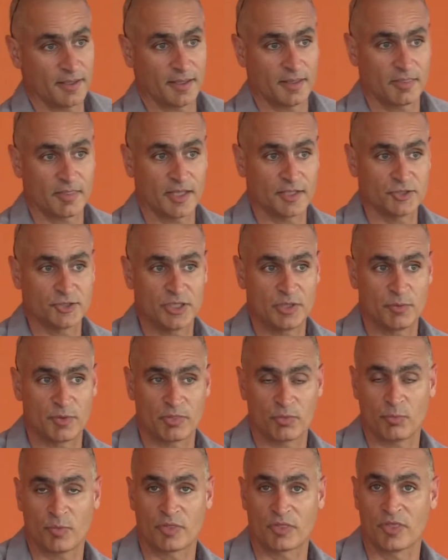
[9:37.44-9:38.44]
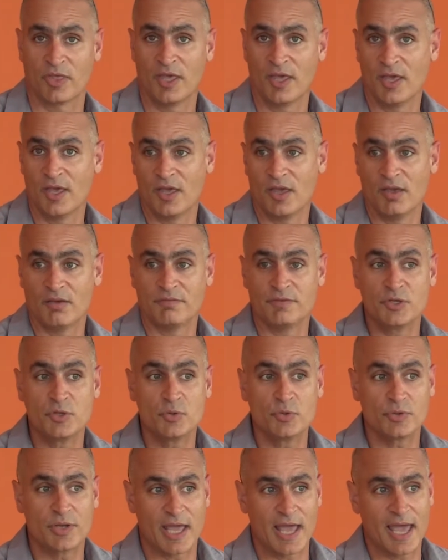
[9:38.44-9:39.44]
essentially was
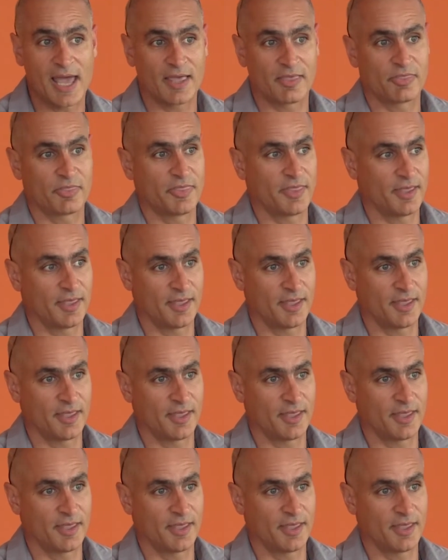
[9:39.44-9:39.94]
viewed as